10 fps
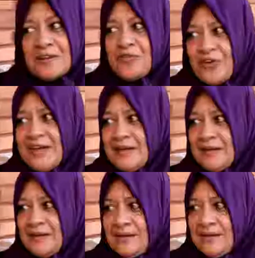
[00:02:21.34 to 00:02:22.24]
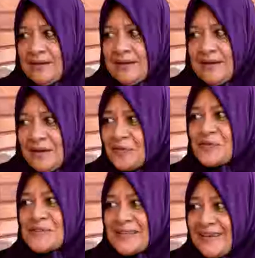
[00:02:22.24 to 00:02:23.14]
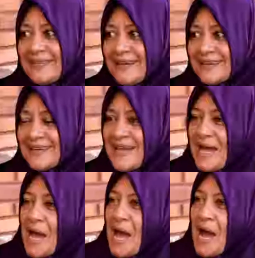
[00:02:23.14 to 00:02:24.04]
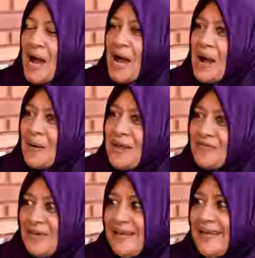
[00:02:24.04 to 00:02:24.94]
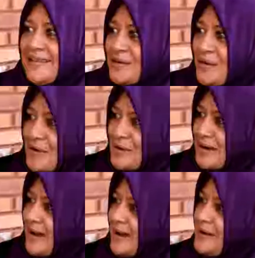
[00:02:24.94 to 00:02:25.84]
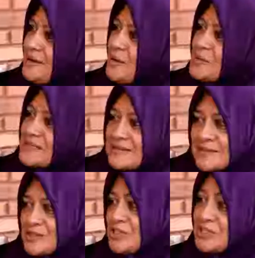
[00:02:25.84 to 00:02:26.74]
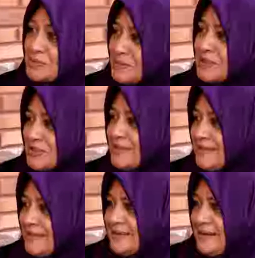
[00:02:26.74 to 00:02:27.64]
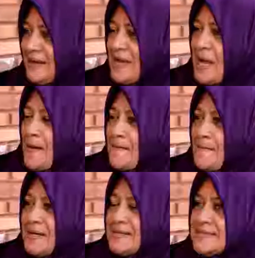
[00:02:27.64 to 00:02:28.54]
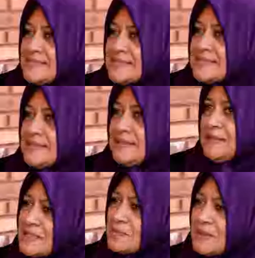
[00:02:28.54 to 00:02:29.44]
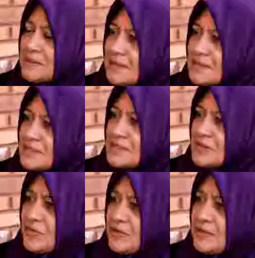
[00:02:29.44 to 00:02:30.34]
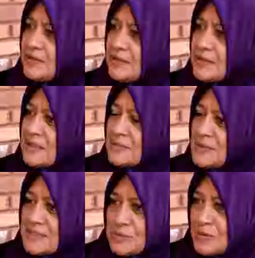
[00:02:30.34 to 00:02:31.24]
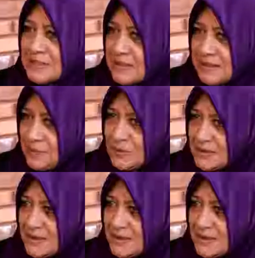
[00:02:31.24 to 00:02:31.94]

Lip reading: weren't that friendly. I have to say that. However, later on, I noticed the change, mashallah. But my expectations of it wasn't what